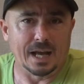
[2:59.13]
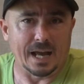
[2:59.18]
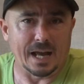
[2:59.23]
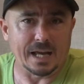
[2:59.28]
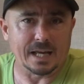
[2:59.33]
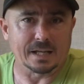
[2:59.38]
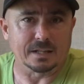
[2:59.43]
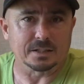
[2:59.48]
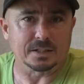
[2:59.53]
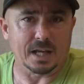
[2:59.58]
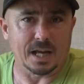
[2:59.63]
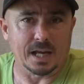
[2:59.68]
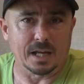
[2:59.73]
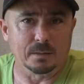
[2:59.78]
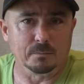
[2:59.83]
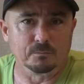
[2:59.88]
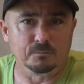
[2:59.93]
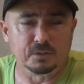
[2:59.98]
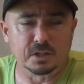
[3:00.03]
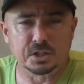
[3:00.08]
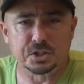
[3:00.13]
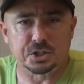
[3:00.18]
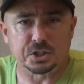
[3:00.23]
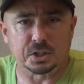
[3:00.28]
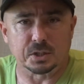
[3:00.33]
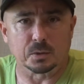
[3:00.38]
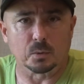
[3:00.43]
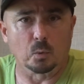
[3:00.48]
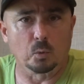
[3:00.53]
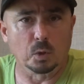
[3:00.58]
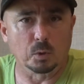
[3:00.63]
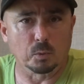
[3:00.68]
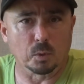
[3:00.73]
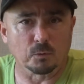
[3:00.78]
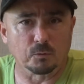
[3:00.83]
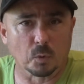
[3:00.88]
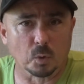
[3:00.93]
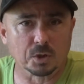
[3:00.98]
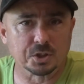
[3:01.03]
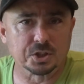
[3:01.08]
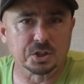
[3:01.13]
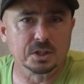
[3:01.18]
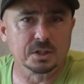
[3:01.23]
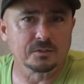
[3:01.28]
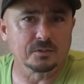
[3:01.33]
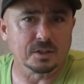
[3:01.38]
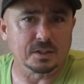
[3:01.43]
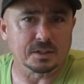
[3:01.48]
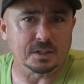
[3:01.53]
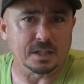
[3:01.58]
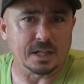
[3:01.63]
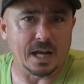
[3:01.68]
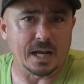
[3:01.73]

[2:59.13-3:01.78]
at Hamvention. We were fortunate that the